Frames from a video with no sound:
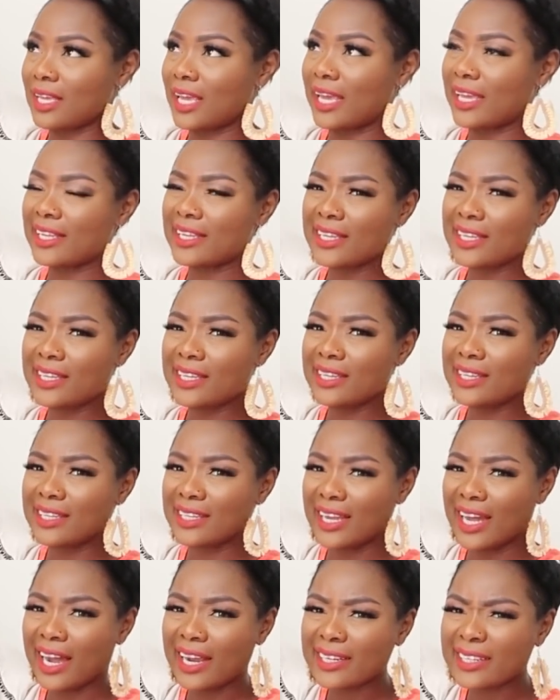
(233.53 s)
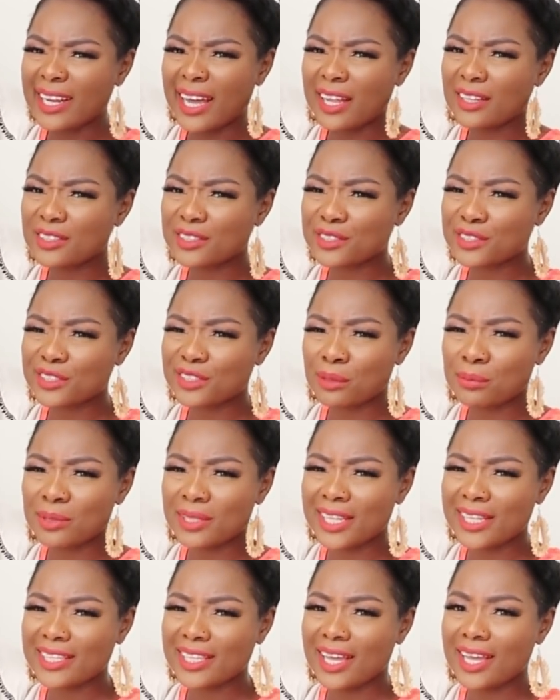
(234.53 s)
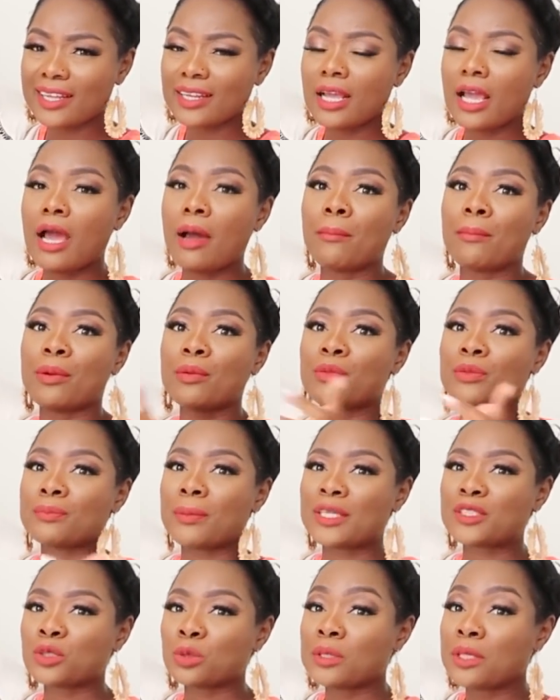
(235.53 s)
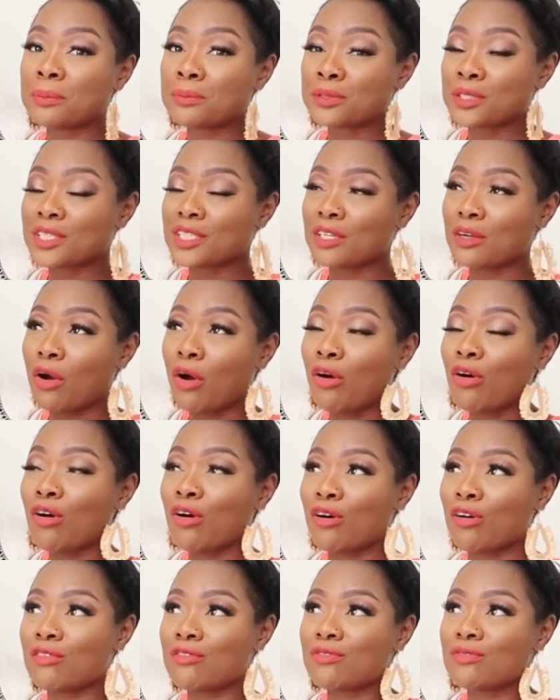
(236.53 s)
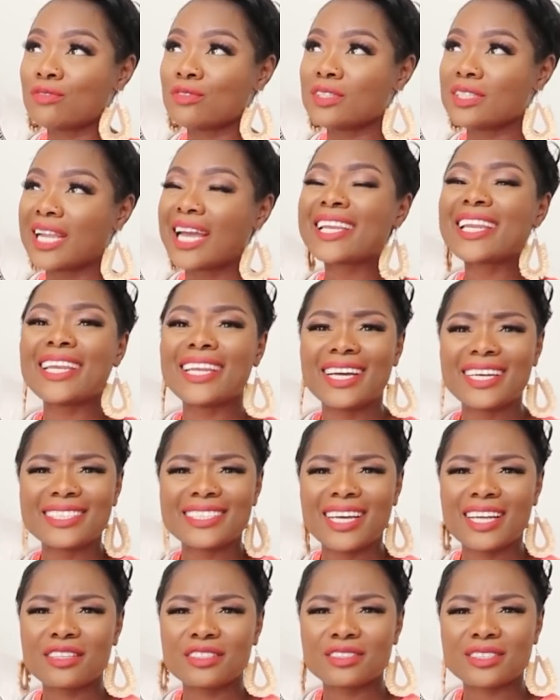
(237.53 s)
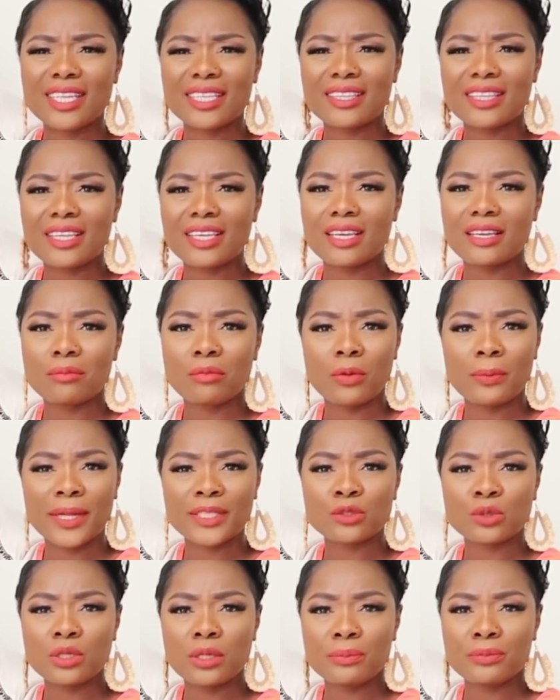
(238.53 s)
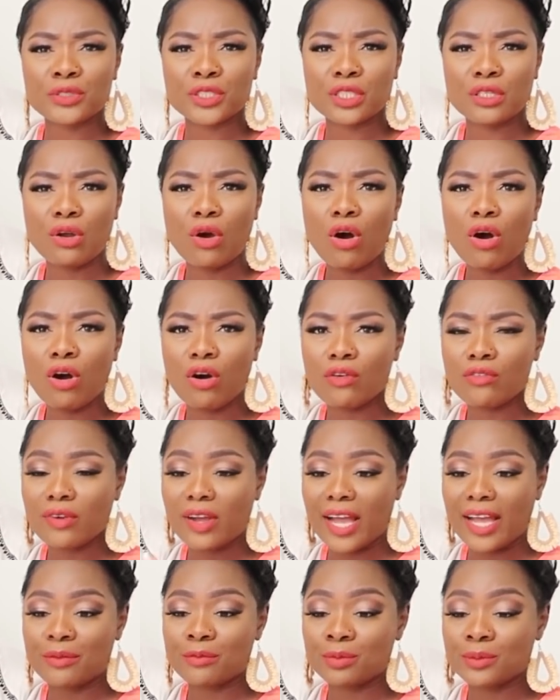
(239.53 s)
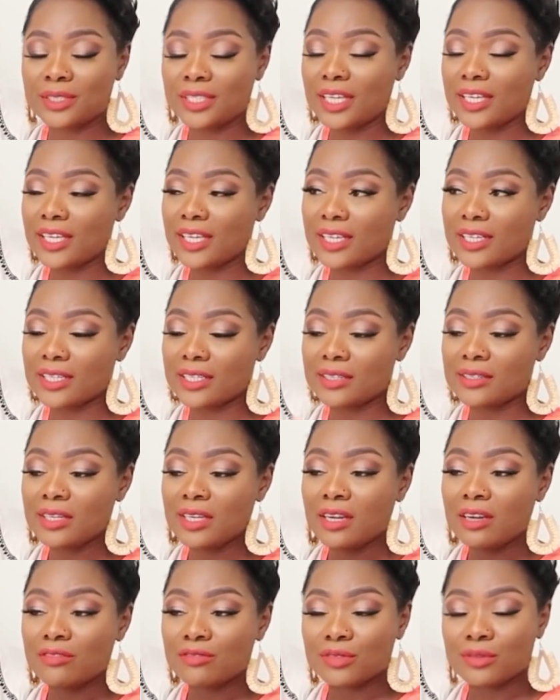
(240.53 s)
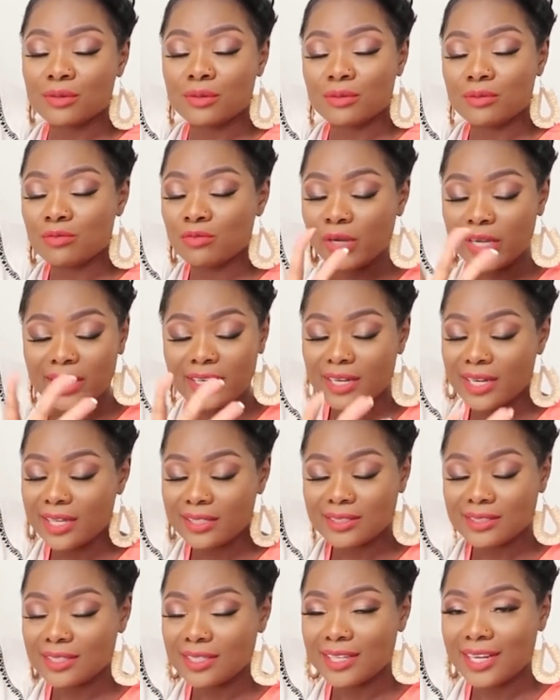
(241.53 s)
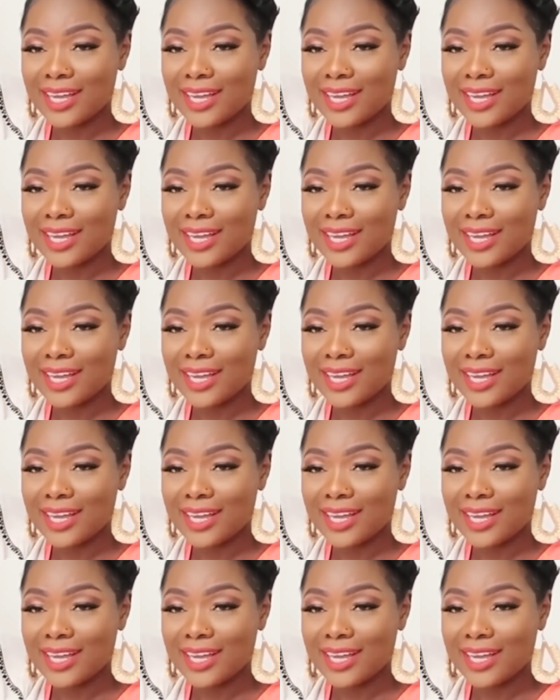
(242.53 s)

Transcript: $89 or something like that, but with my 20% off, $99 I think, with my 20% off, I did get it for way less than